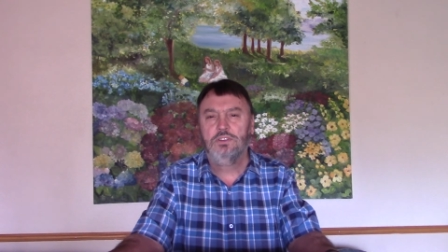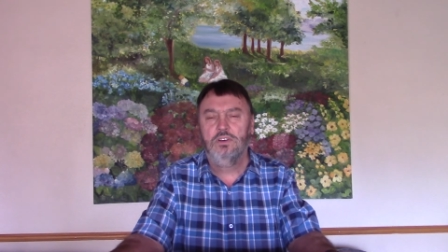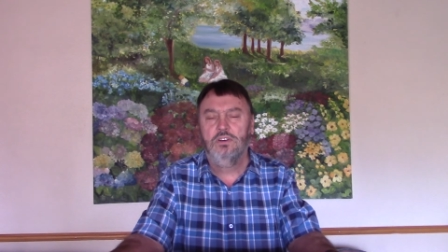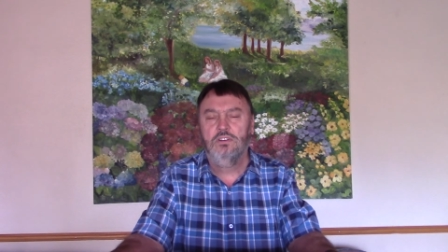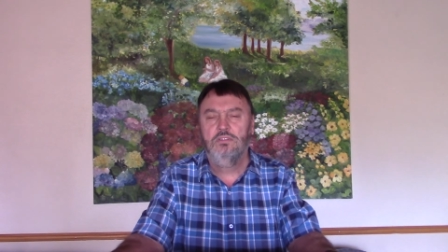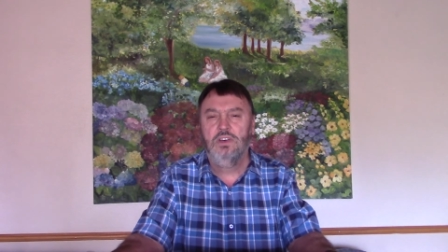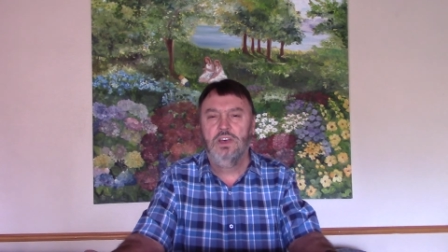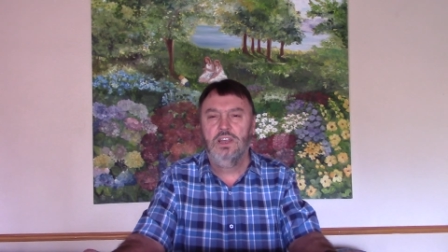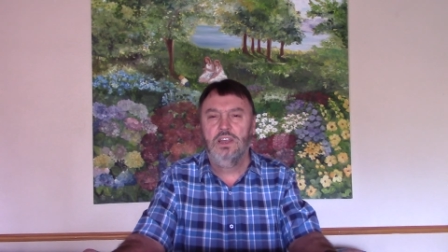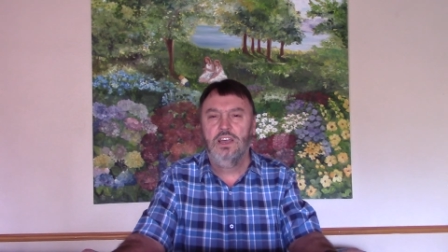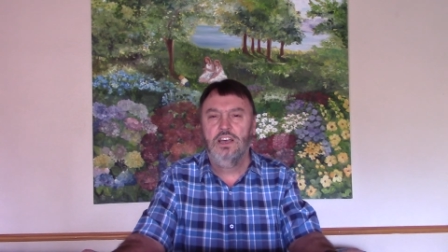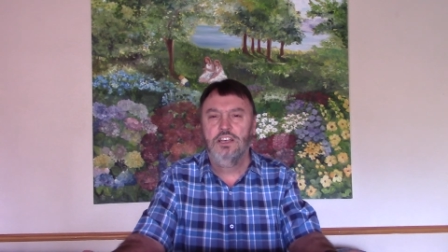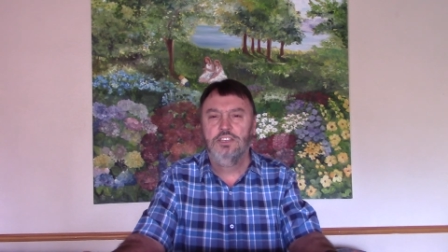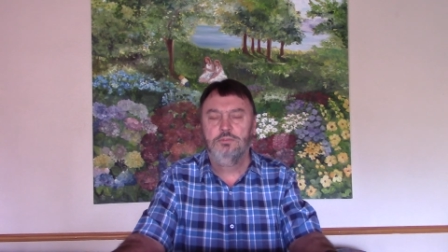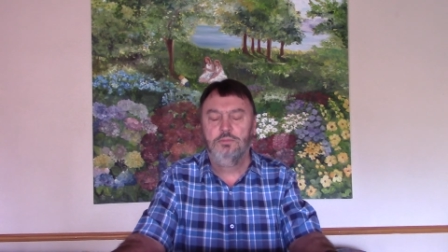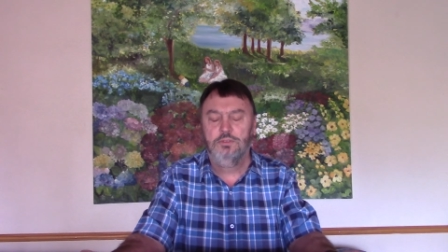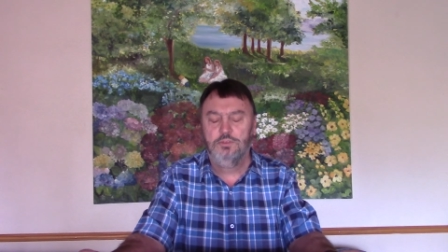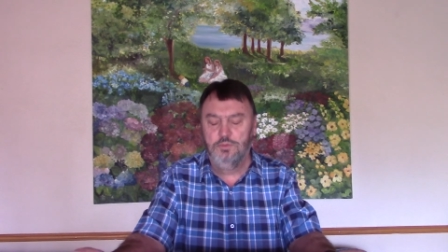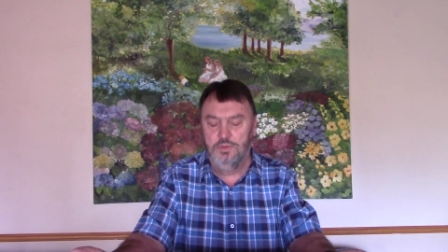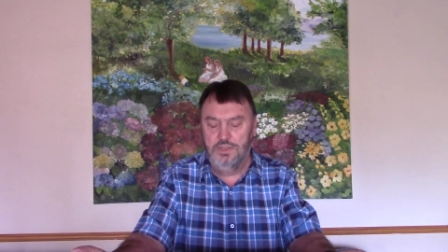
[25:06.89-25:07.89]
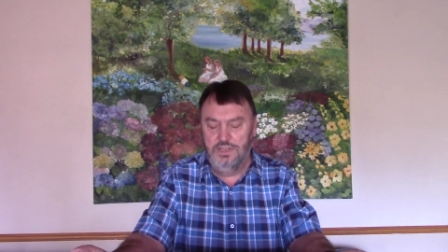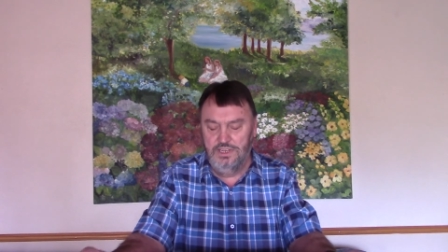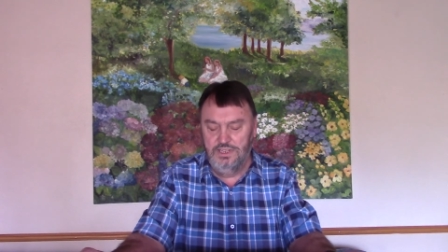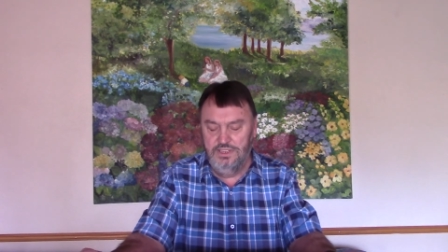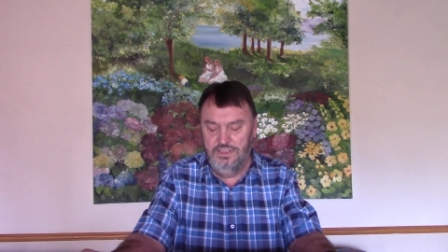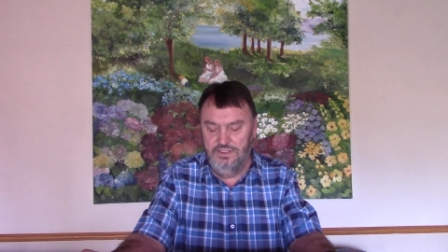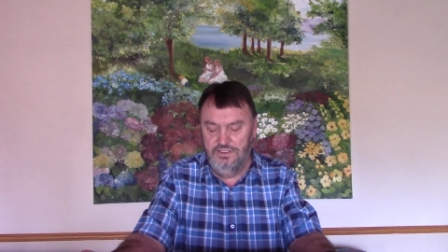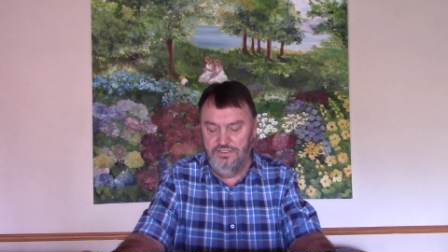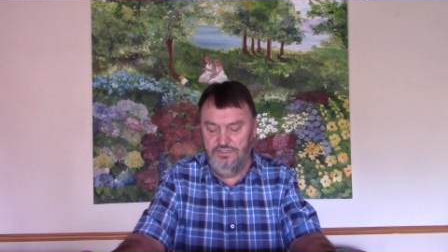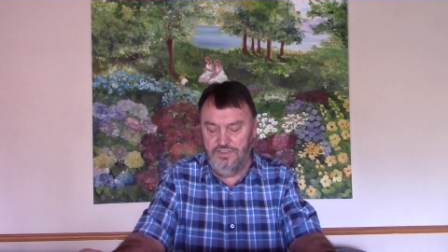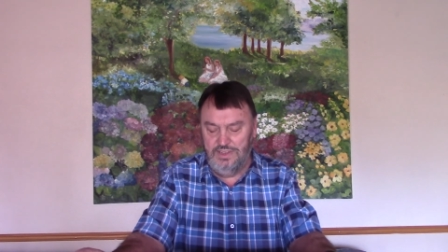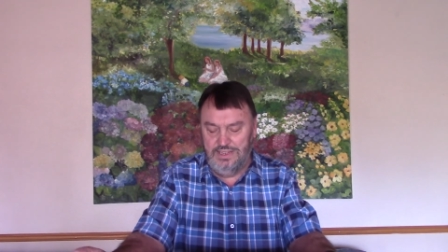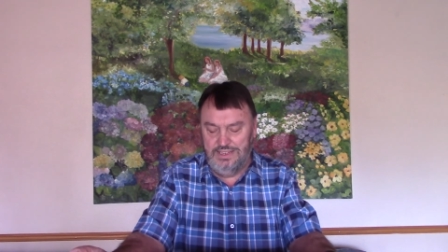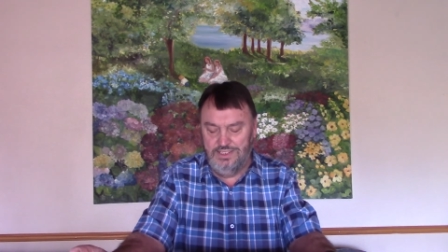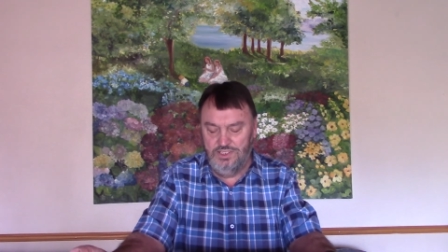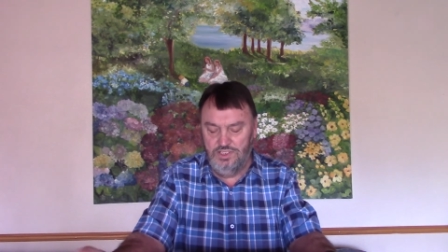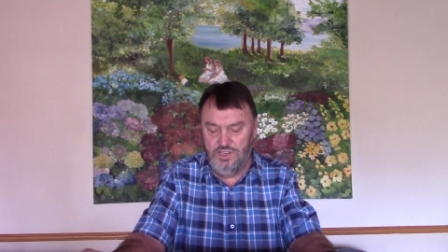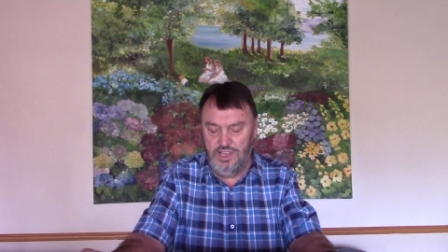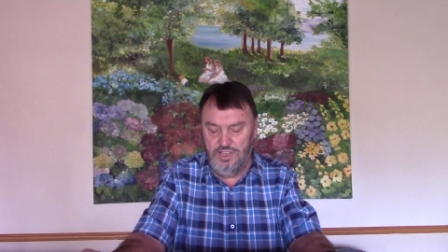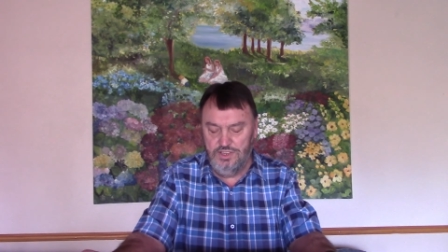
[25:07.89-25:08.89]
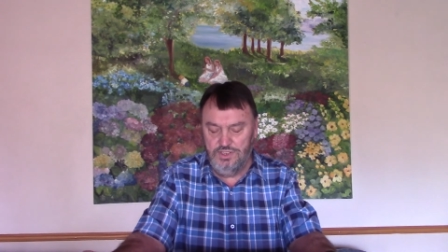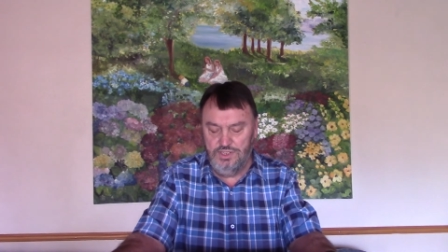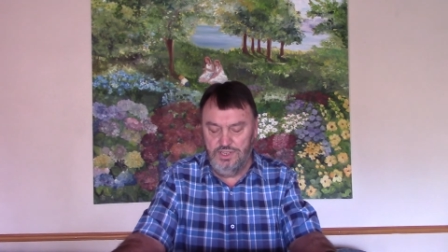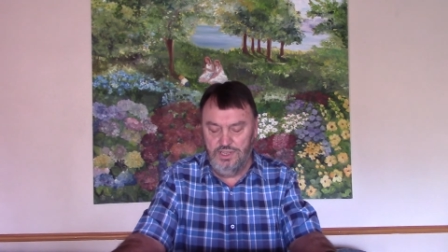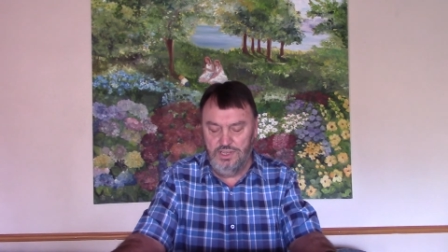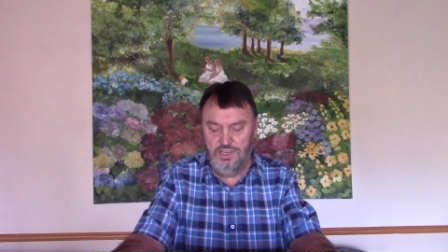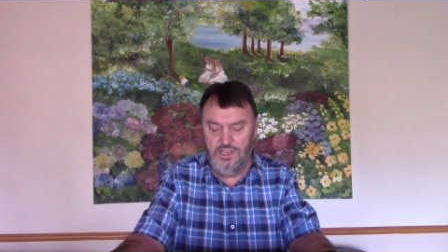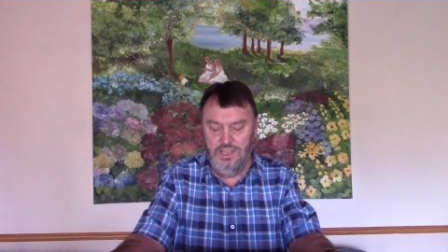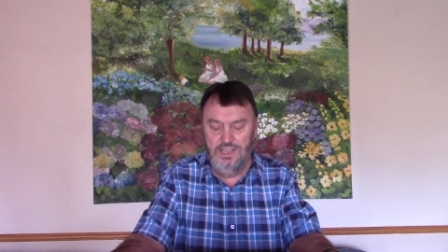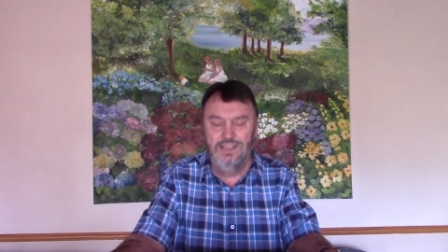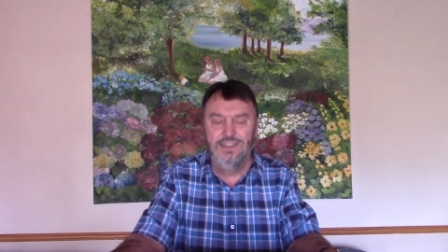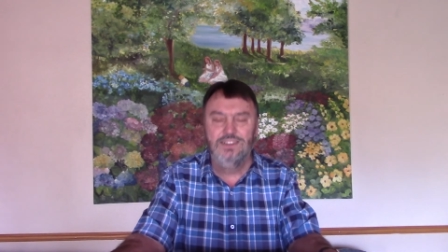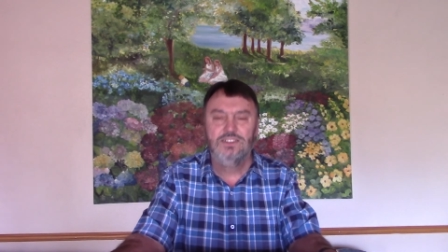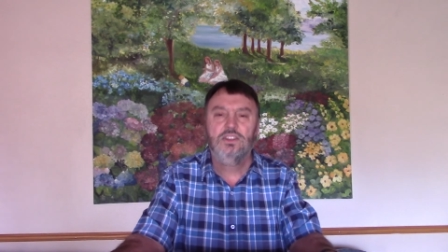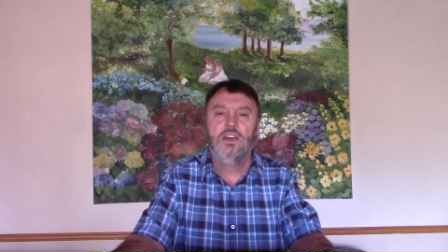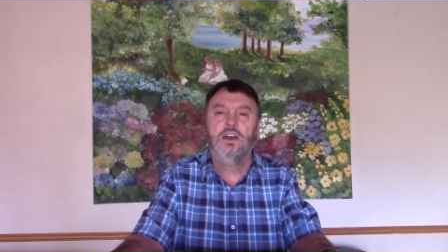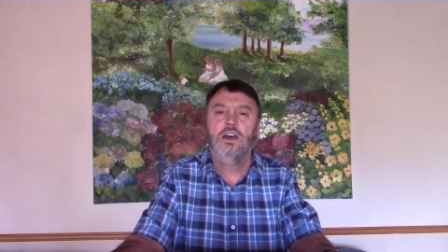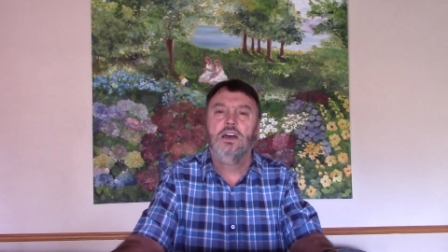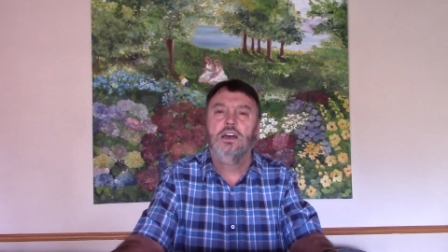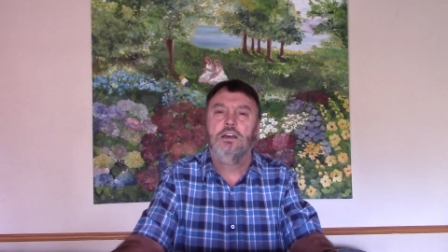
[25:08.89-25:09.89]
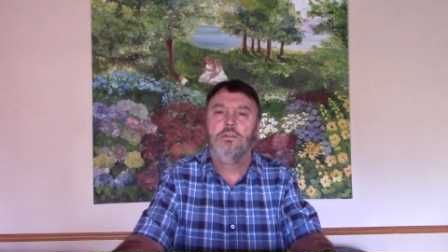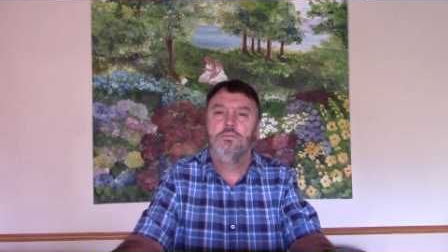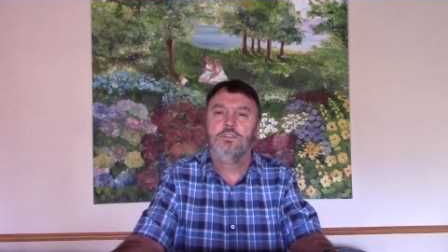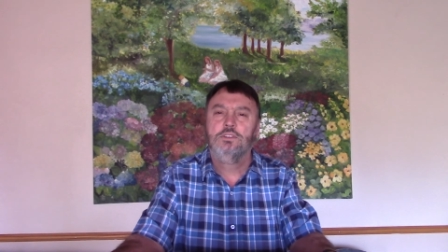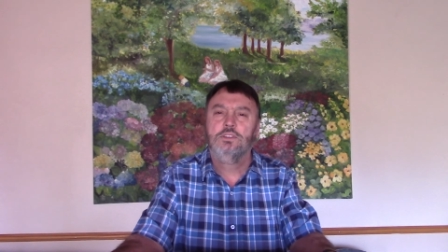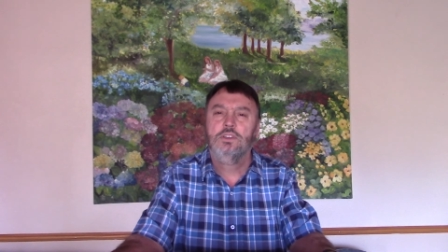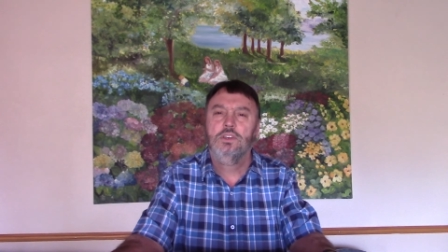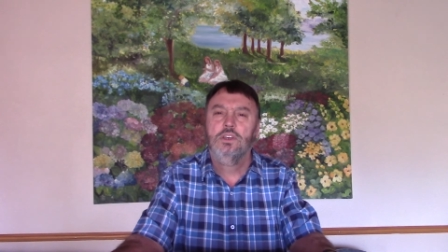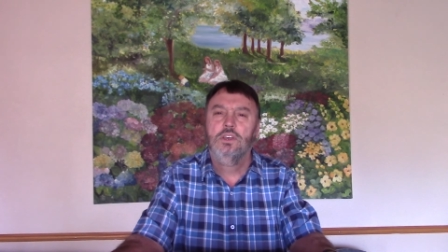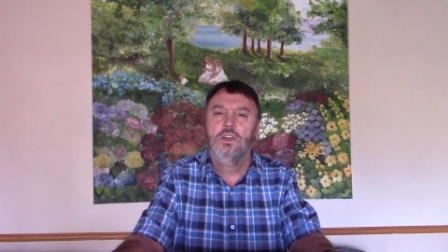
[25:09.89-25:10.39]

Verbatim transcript: of our lives because we live in testing times.